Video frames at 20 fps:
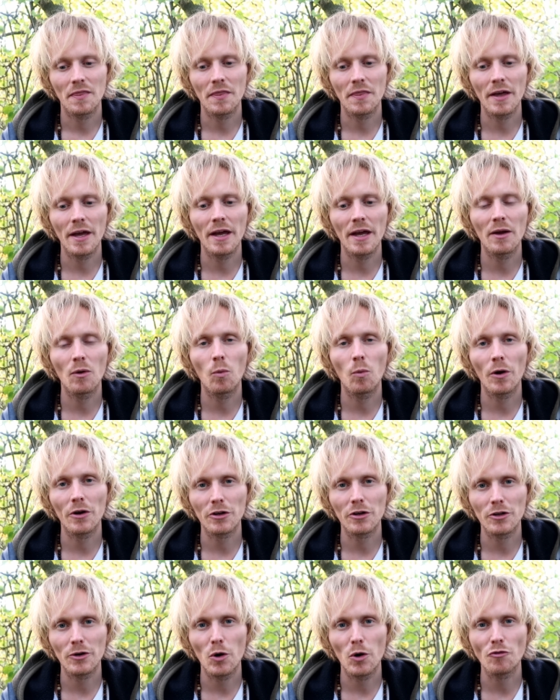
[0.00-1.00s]
They want
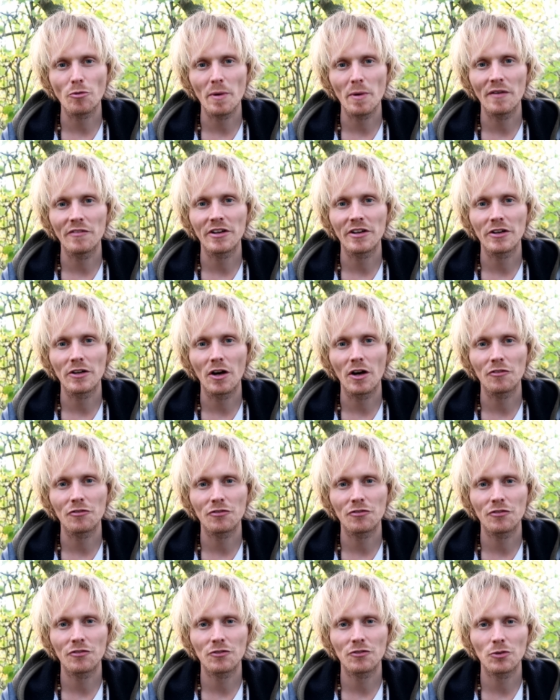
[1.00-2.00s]
to go from having
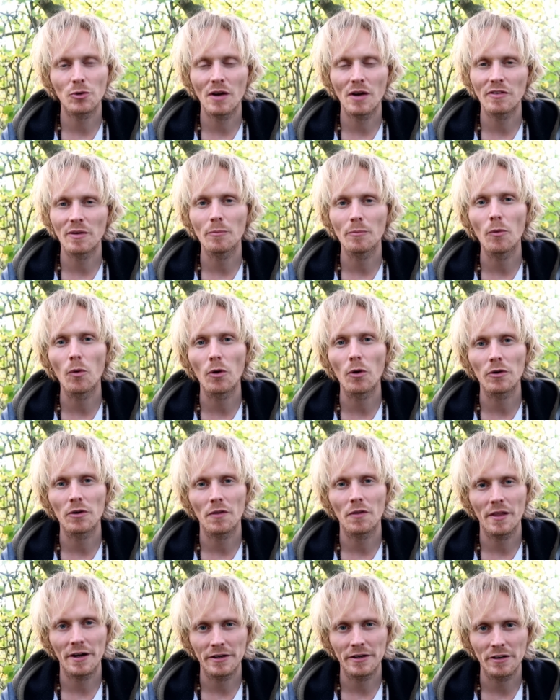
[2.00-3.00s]
enough to having more
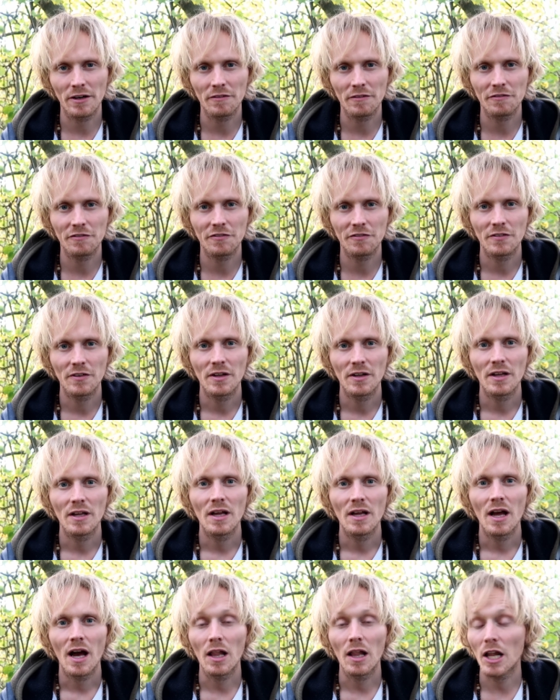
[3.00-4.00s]
than enough.
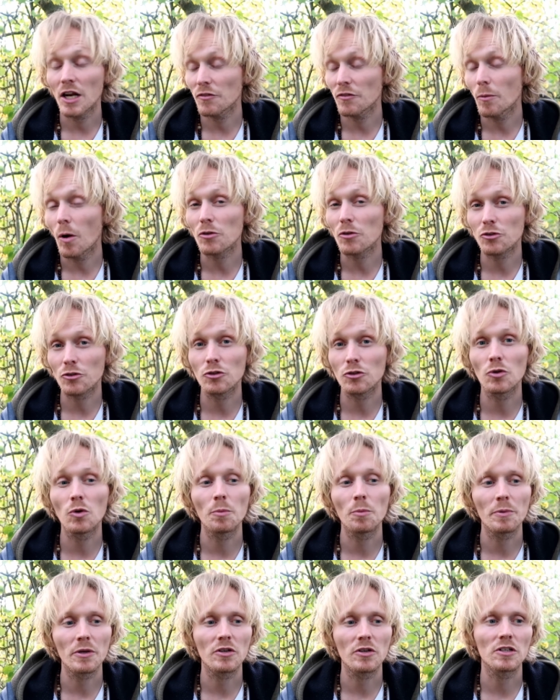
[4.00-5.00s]
A lot of them also do
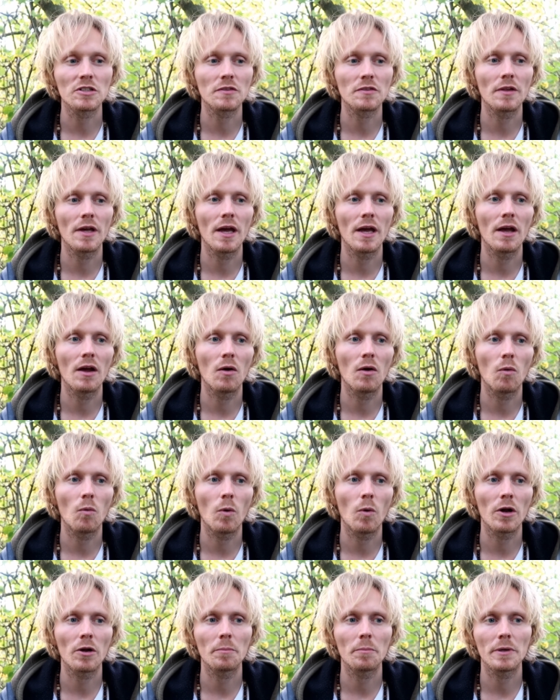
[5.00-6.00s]
it because they
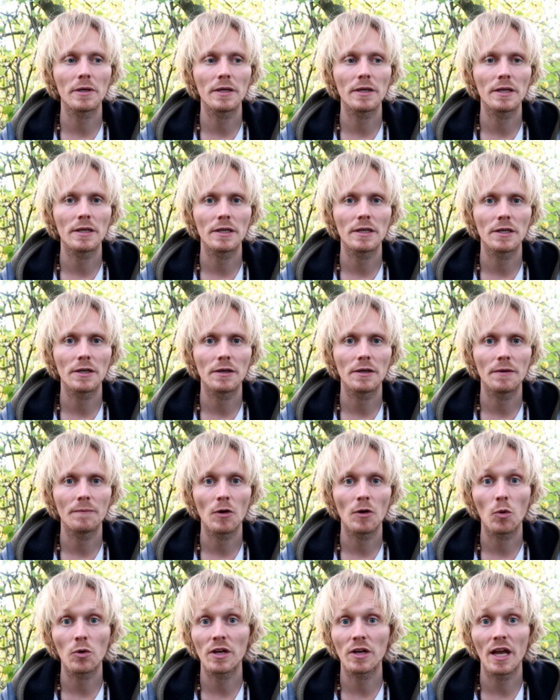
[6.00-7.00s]
want to be
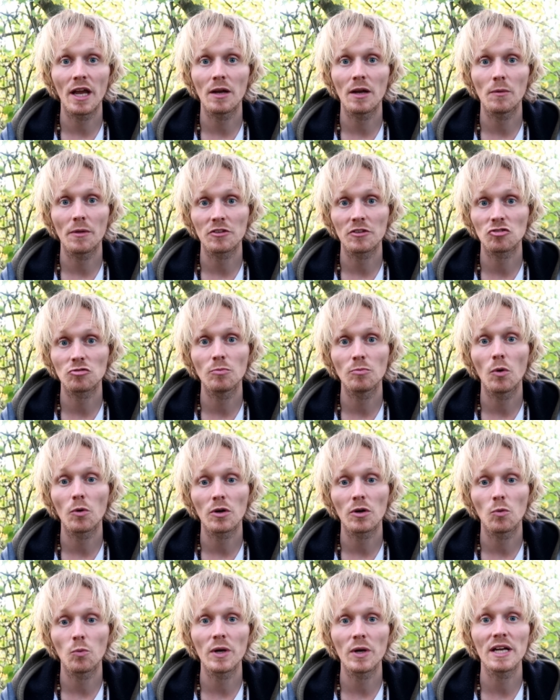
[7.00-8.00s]
okay with
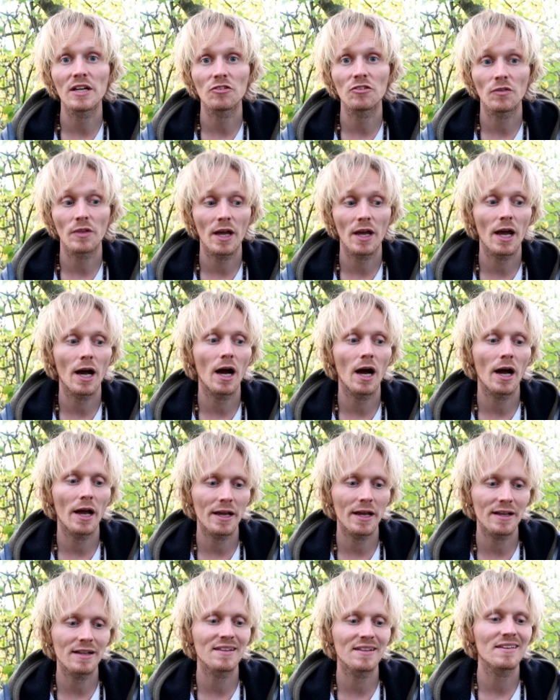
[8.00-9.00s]
smoking weed, so they are,
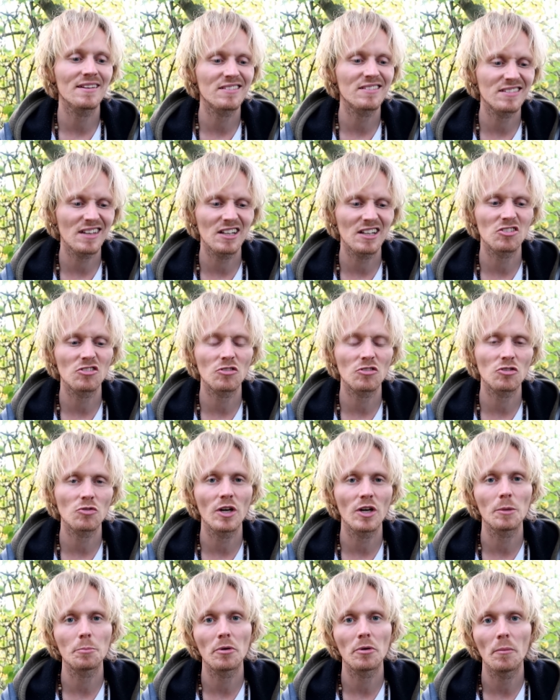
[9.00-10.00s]
in a sense,
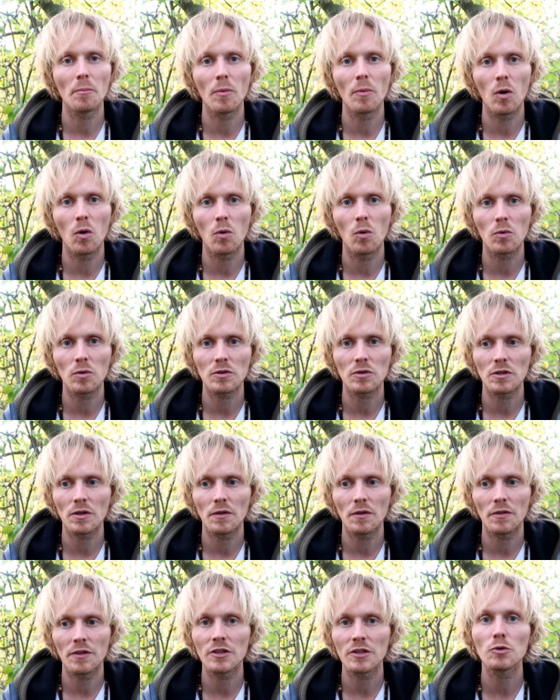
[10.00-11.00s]
trying to promote
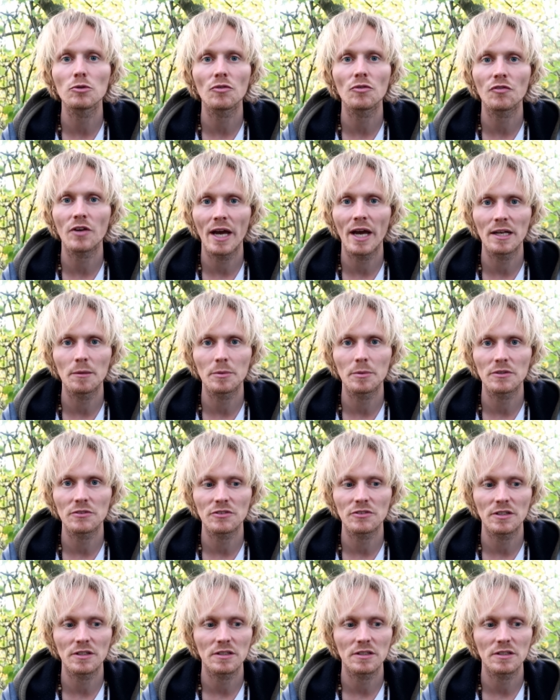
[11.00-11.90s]
the use of cannabis.